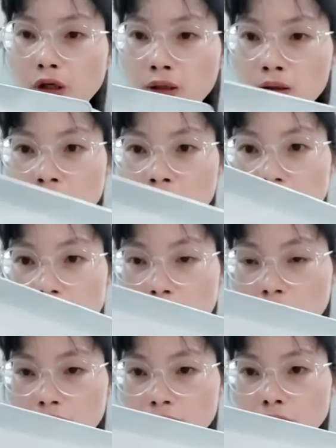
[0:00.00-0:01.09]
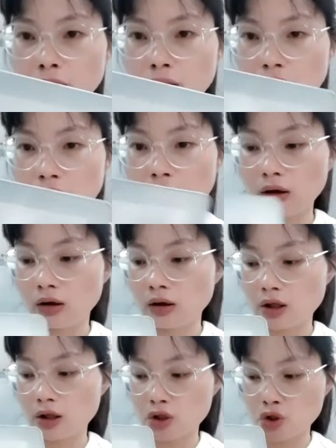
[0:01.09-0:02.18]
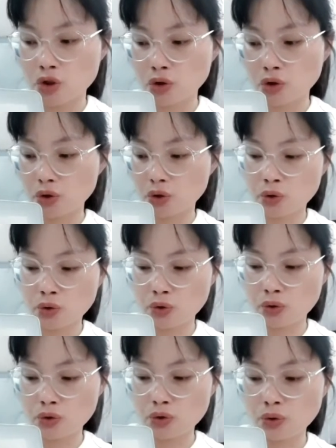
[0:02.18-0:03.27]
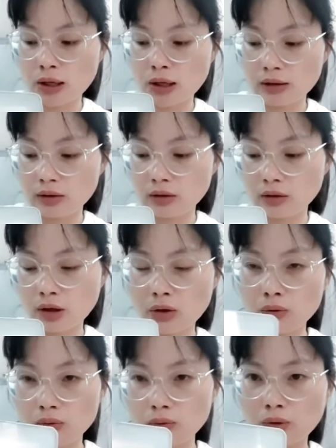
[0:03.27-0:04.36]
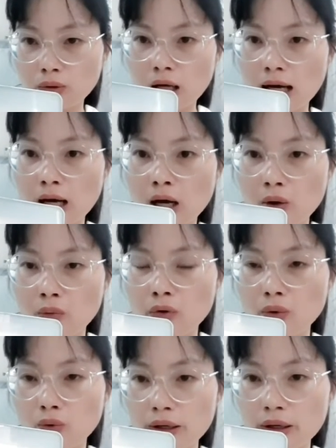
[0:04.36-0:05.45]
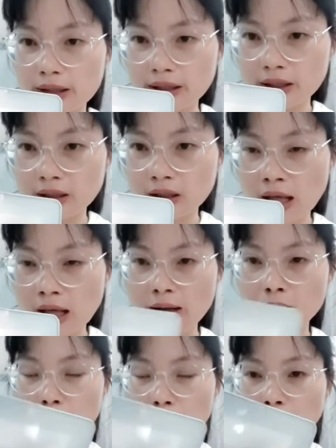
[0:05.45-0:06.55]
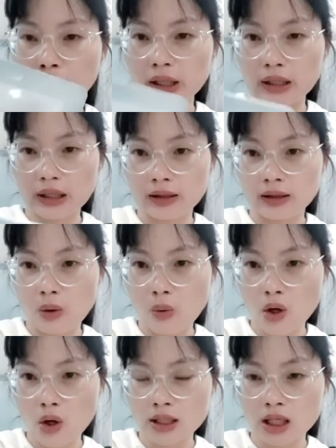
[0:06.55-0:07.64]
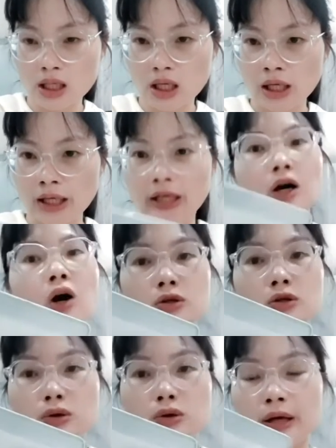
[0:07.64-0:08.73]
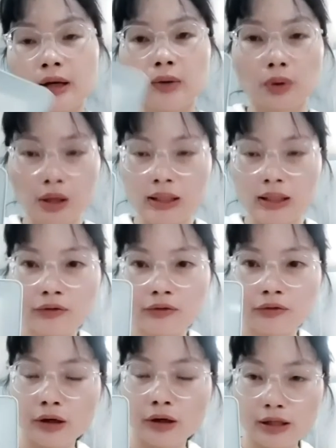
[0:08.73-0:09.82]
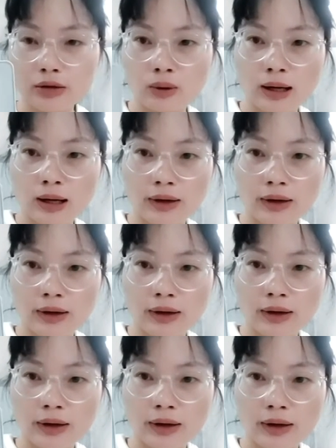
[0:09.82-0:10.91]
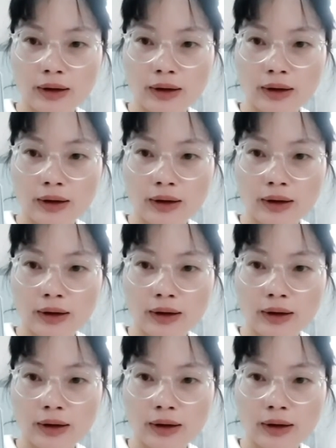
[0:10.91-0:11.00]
for no to sure no when raining and put it in the water, it also can work for this one.